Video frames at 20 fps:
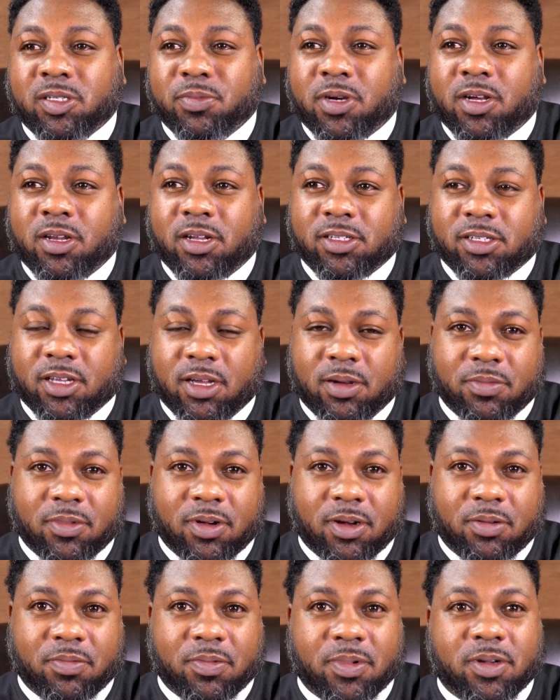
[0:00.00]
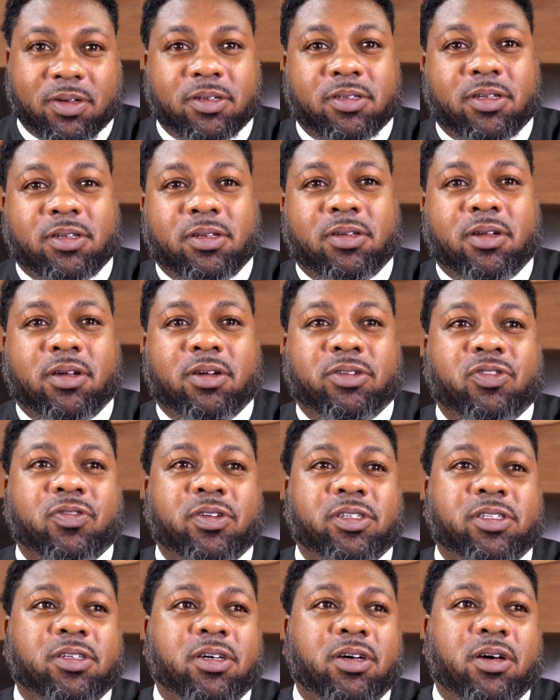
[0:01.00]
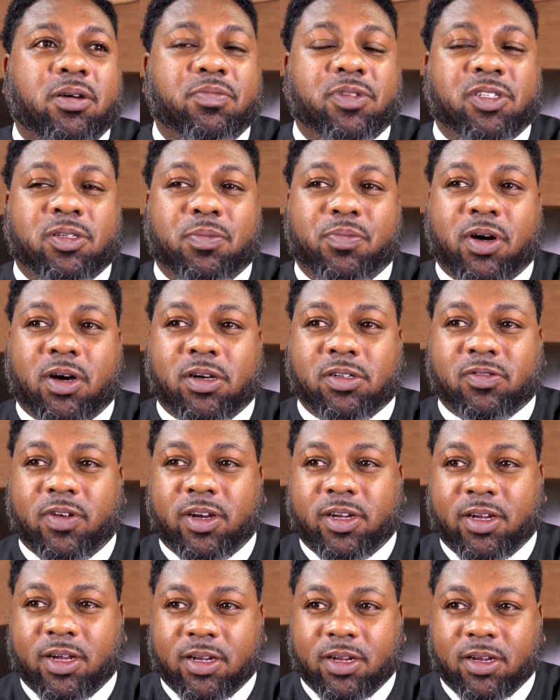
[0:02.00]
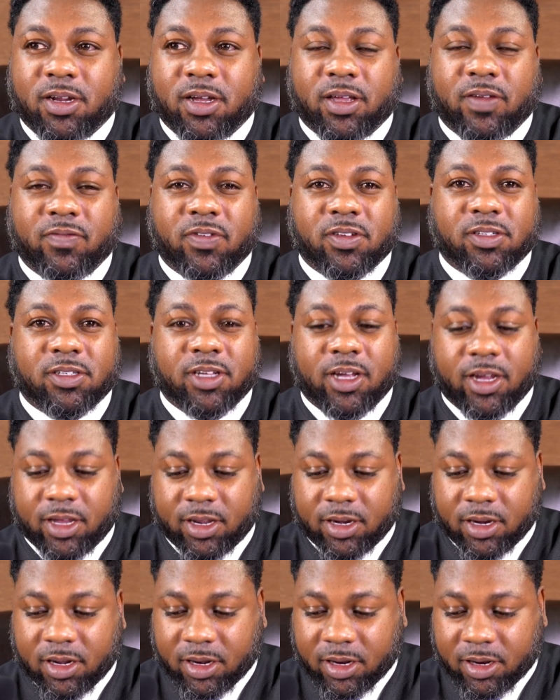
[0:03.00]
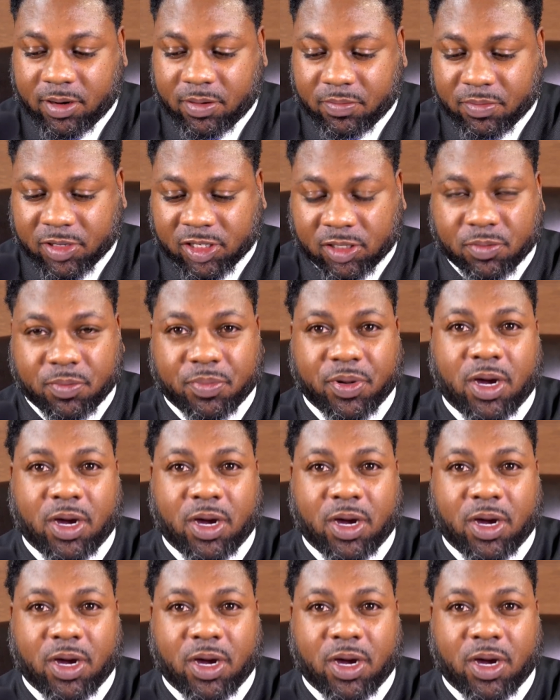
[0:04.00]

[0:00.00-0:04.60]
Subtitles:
McCluskey. I'm going to address Mr. Bowers right now, and then I'll give you a second. Mr.